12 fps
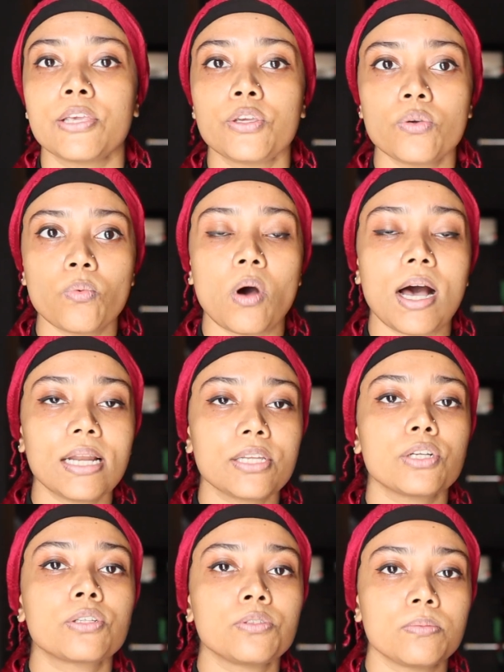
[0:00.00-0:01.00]
You want
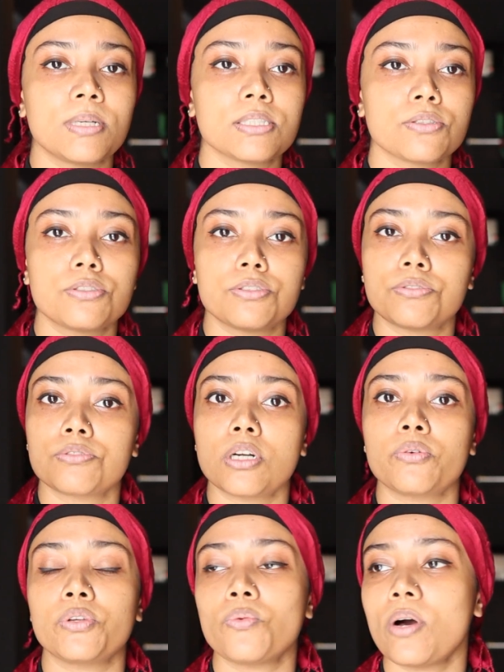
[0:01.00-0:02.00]
your glute muscles to
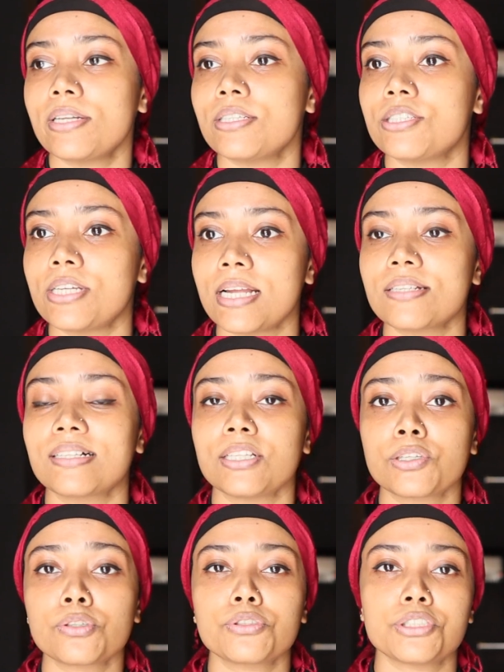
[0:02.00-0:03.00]
grow. You want to change the
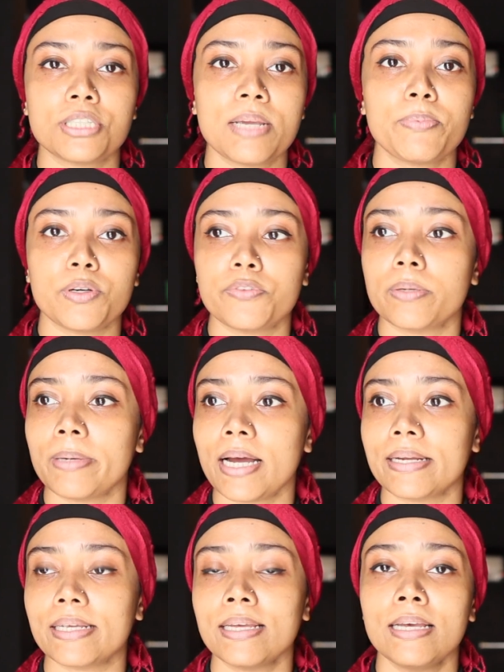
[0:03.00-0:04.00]
literal shape of your
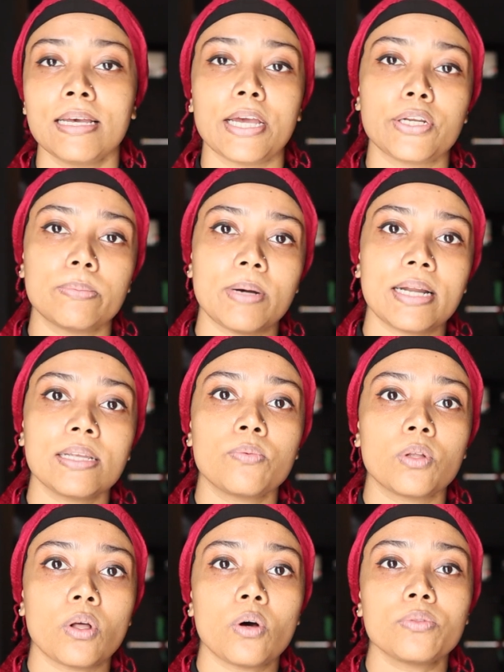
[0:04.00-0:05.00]
body. And your body
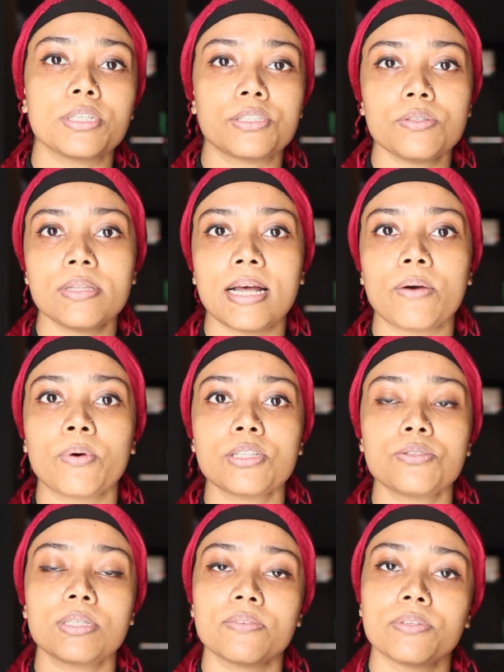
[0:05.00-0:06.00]
will only do that
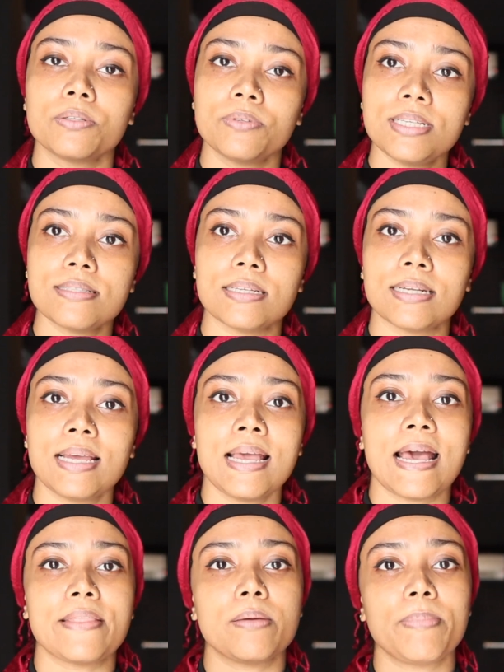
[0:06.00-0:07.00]
once you give it a reason.
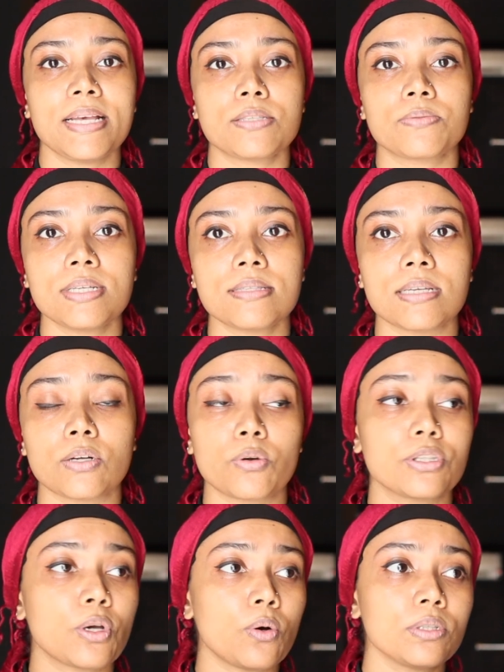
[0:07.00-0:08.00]
And the best reason,
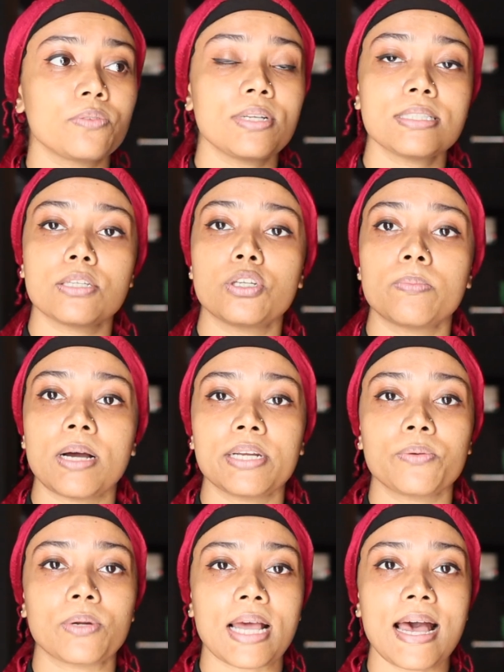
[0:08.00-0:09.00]
or the only reason your
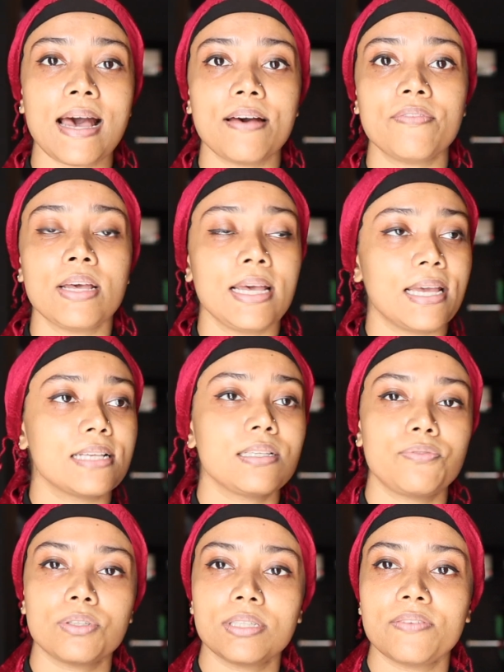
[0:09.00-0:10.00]
body would have, is
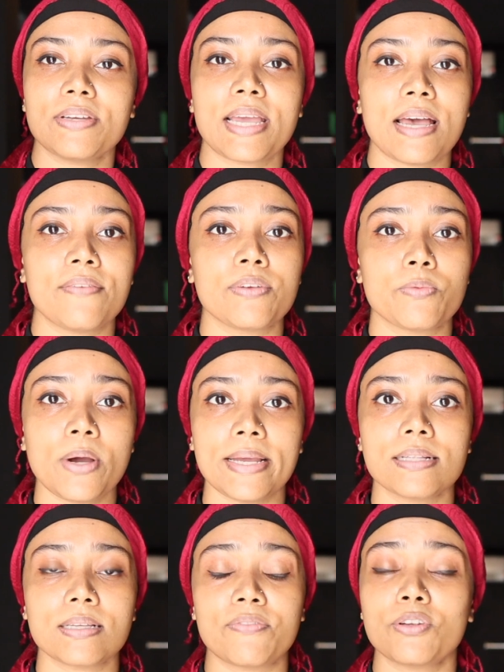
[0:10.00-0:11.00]
if you're lifting heavy
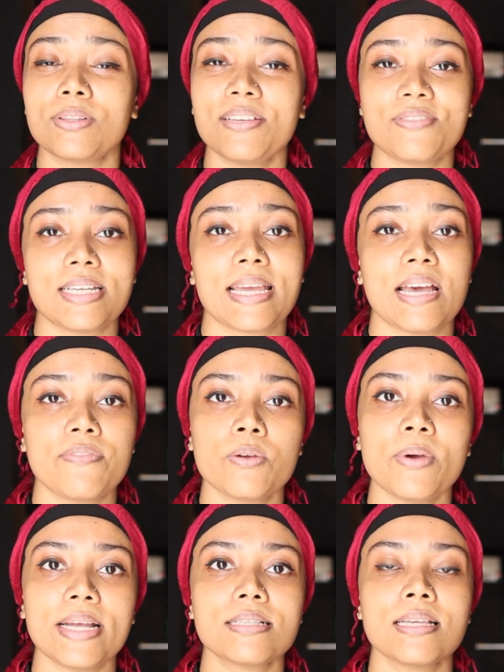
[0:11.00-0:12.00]
weight. If you're lifting heavy
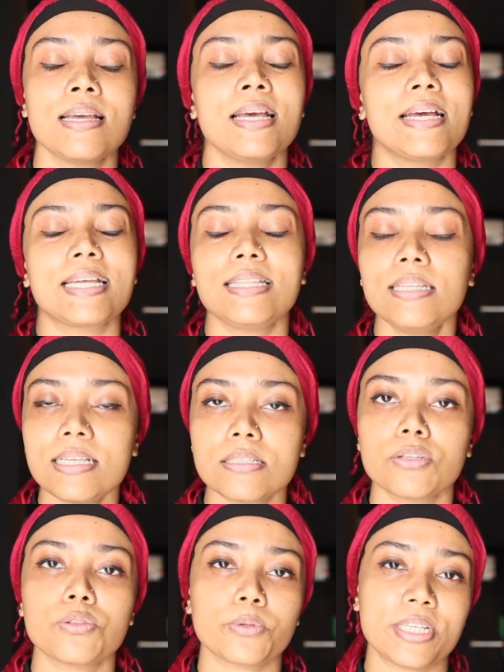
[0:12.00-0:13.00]
weights at
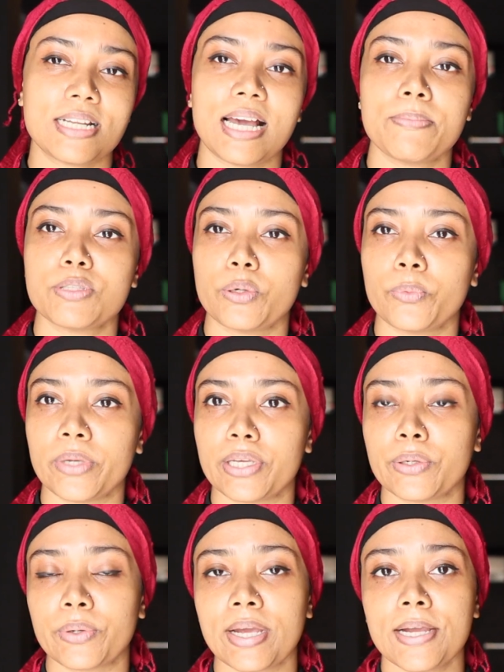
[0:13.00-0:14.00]
least 3 times a
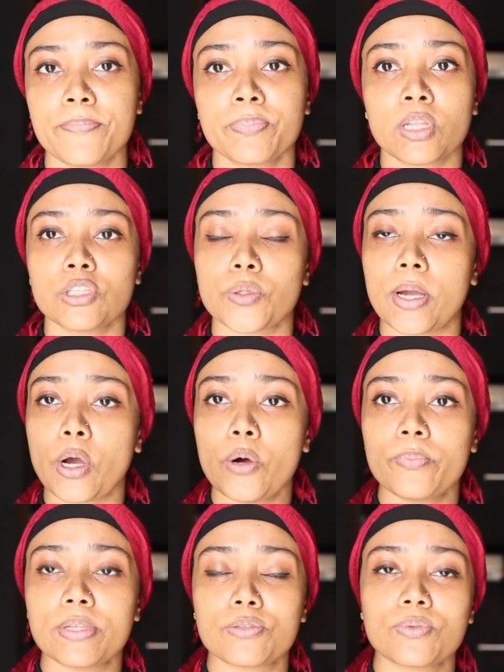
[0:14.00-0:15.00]
week, okay? So I
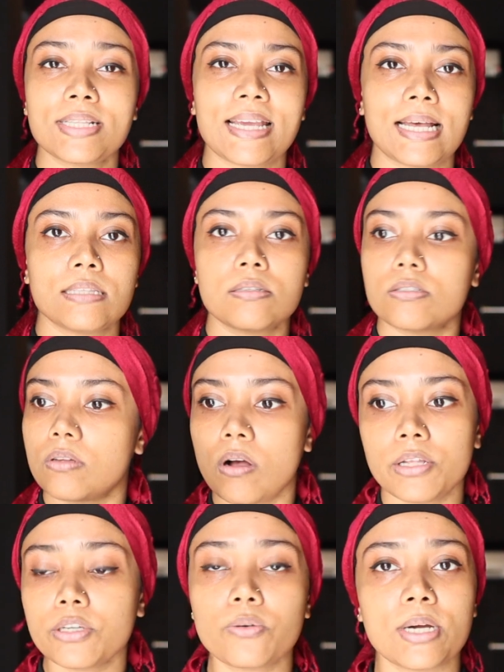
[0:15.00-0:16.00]
hope this really answers
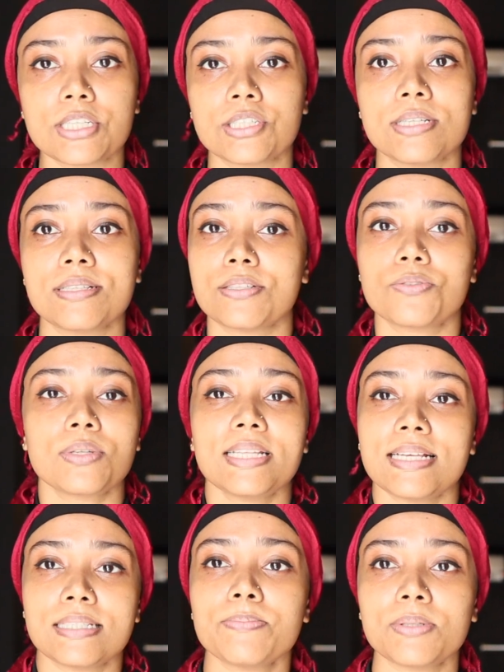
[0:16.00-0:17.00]
all your questions. It's really
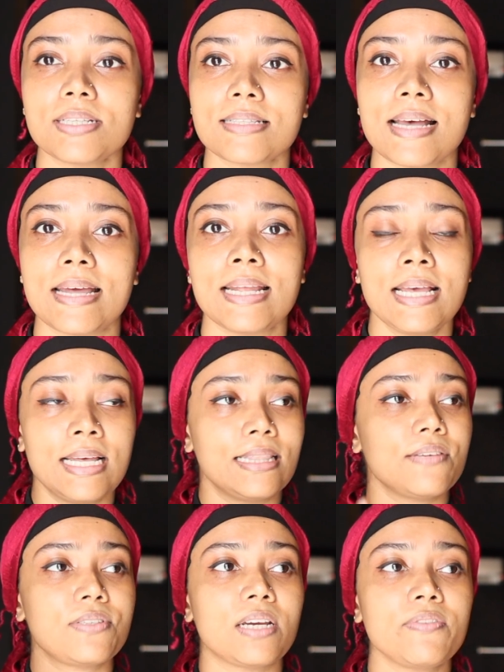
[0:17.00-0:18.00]
as simple as that.
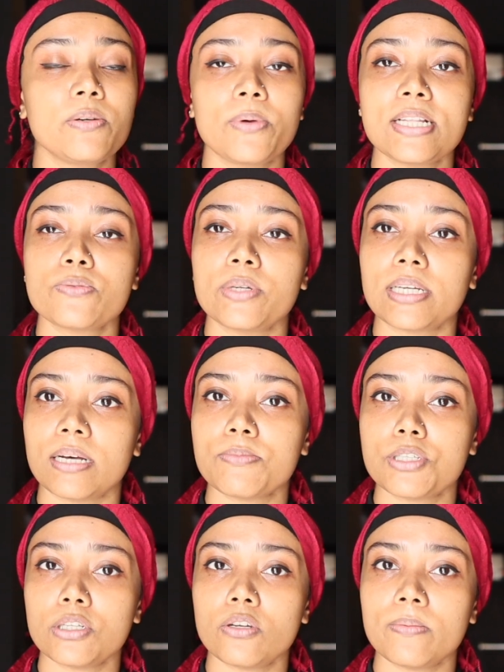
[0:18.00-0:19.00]
Lift heavier weights when it comes
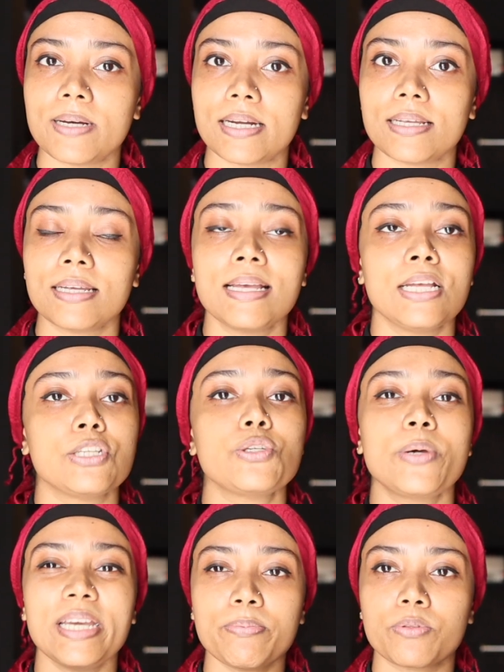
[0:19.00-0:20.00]
to your lower body.
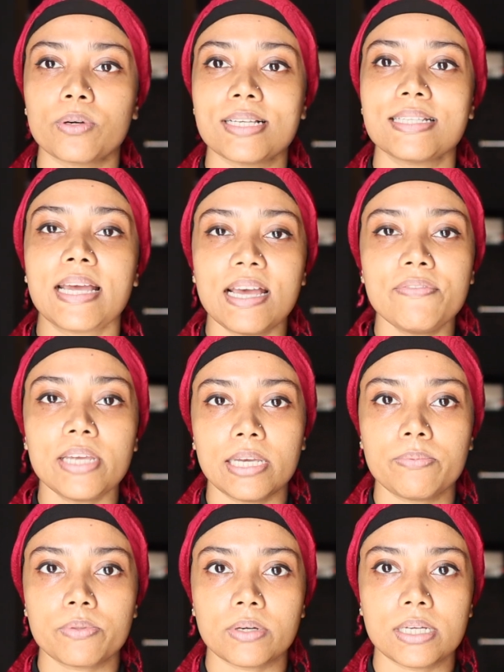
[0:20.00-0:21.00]
Do hip thrusts, heavy
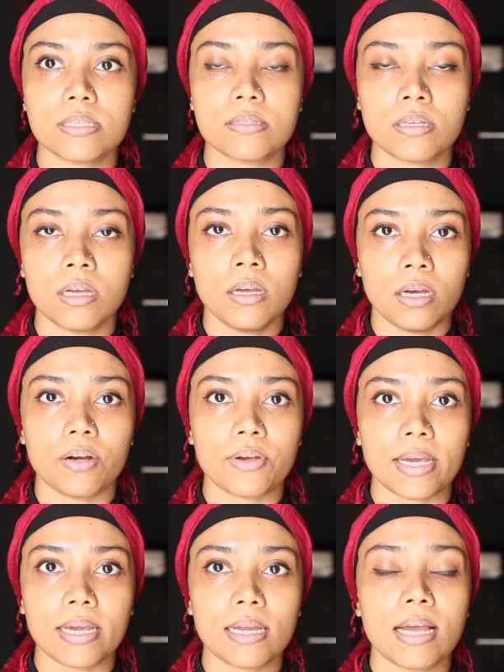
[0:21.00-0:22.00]
hip thrusts,
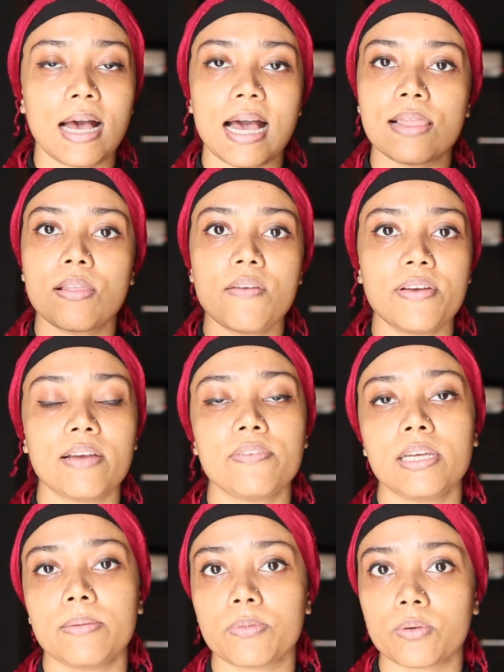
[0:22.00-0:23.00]
okay? I love
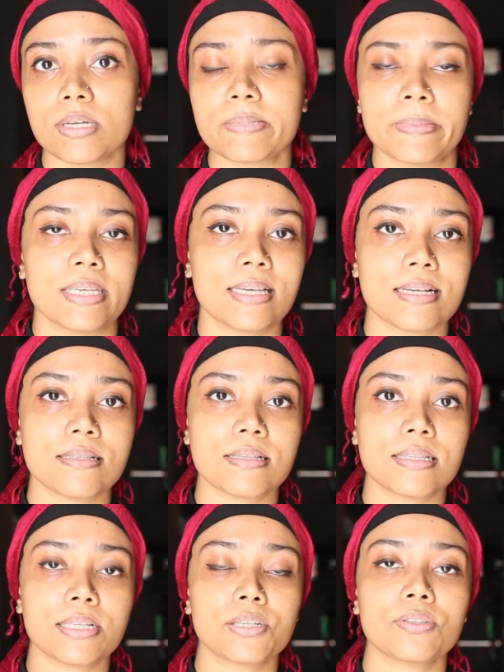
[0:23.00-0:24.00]
heavy hip thrust because
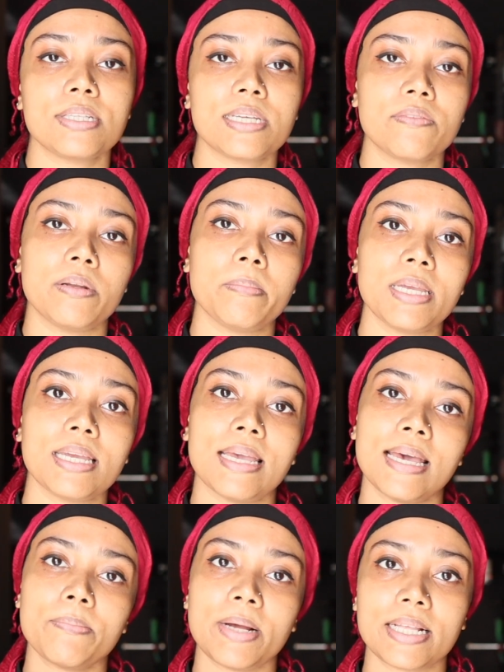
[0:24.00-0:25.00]
it's literally given me
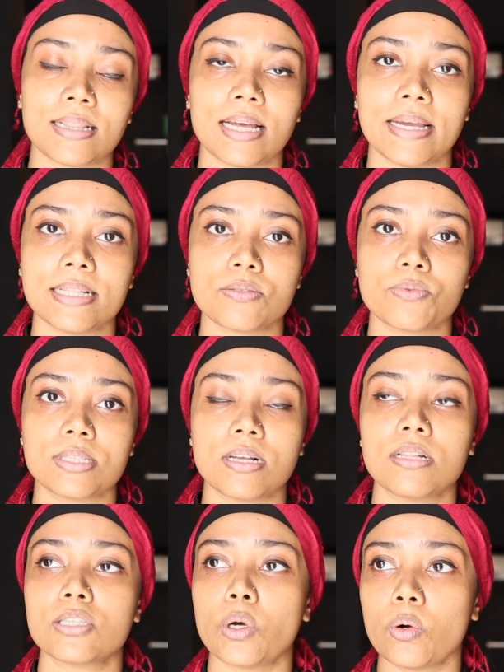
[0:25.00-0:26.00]
and my clients
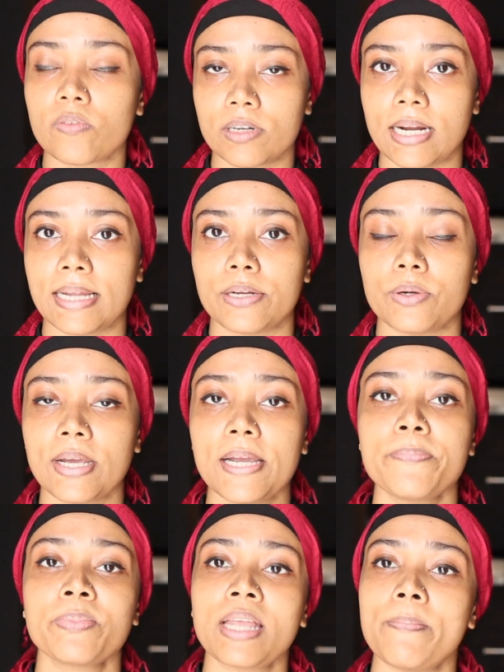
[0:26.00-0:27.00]
results overnight,
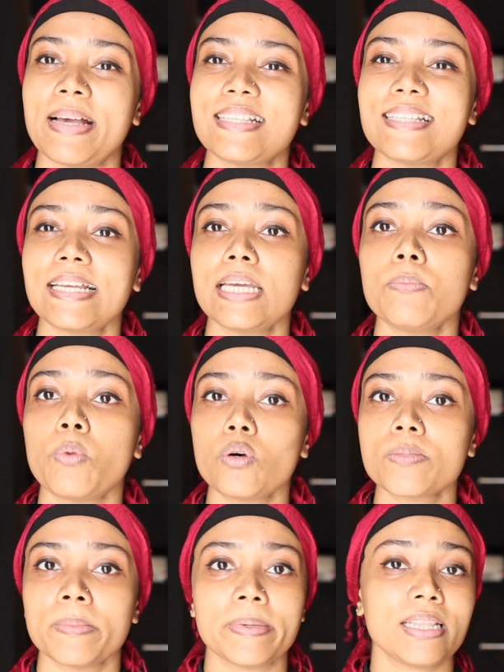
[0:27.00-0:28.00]
okay? My second
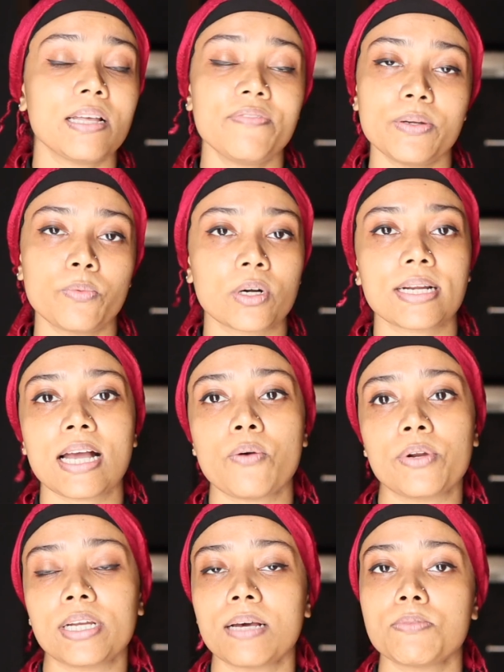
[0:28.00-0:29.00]
most beloved workout
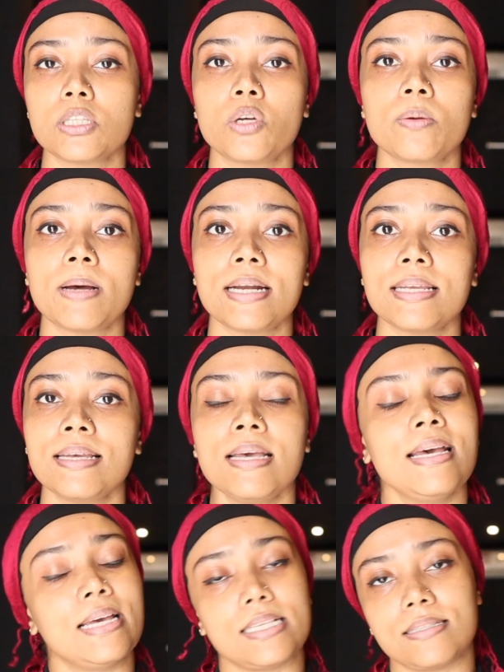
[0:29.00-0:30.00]
when it comes to lower body
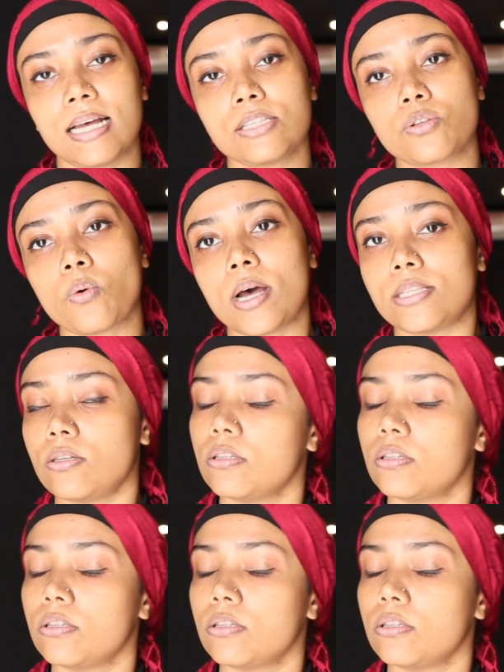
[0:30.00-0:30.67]
is not squats.